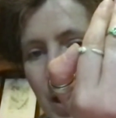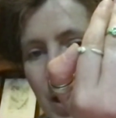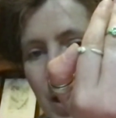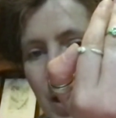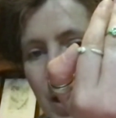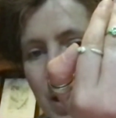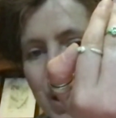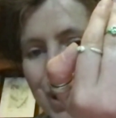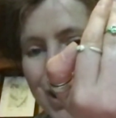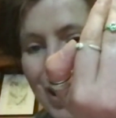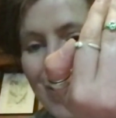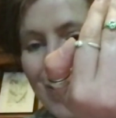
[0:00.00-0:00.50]

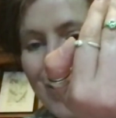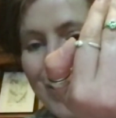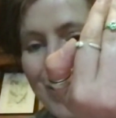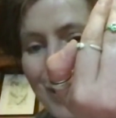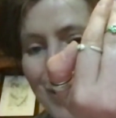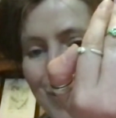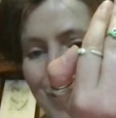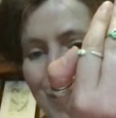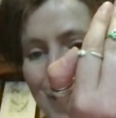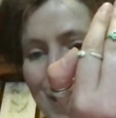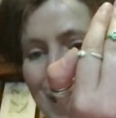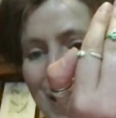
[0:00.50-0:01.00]
Sharon
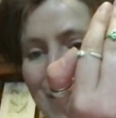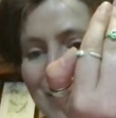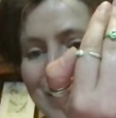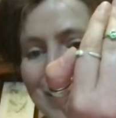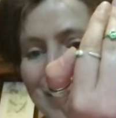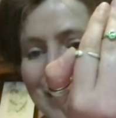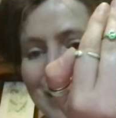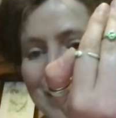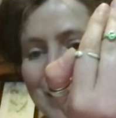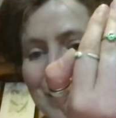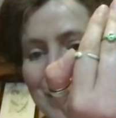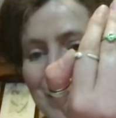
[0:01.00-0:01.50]
says, we're never
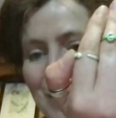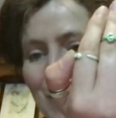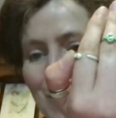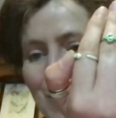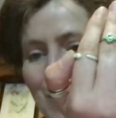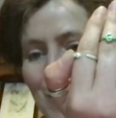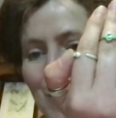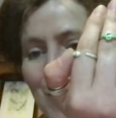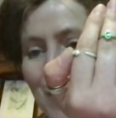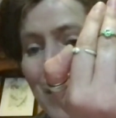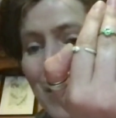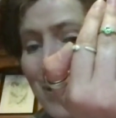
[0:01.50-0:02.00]
satisfied
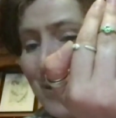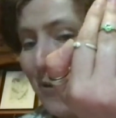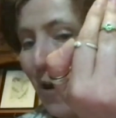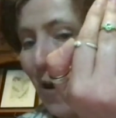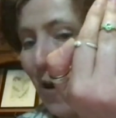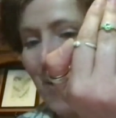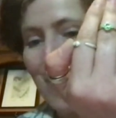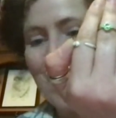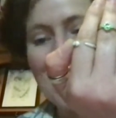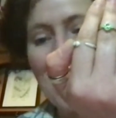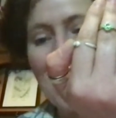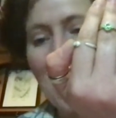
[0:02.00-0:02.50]
with the weather,
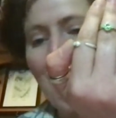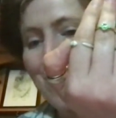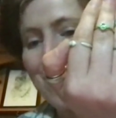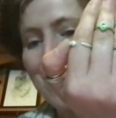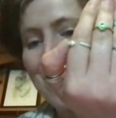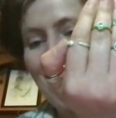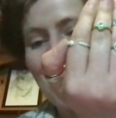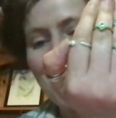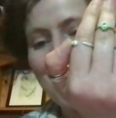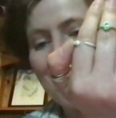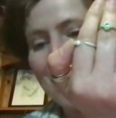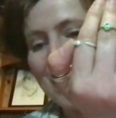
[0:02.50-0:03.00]
are we? No,
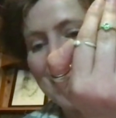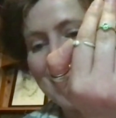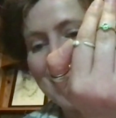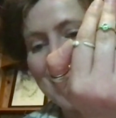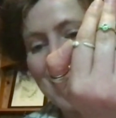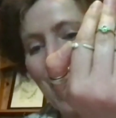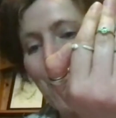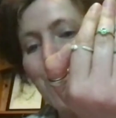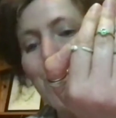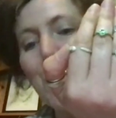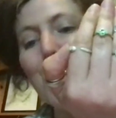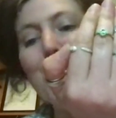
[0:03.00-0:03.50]
definitely
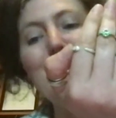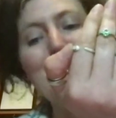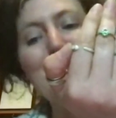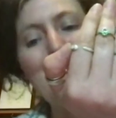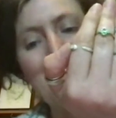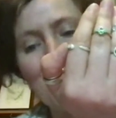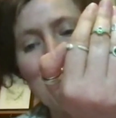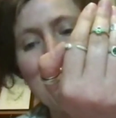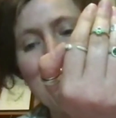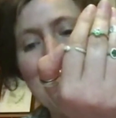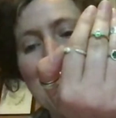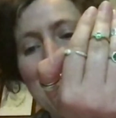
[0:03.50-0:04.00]
not. But we
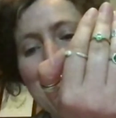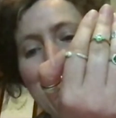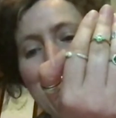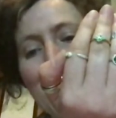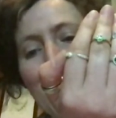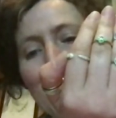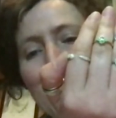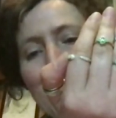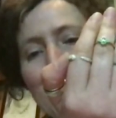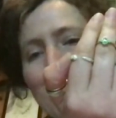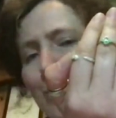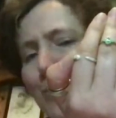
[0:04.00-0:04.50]
do need
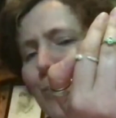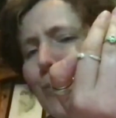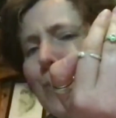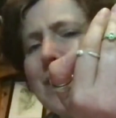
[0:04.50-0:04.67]
more sun.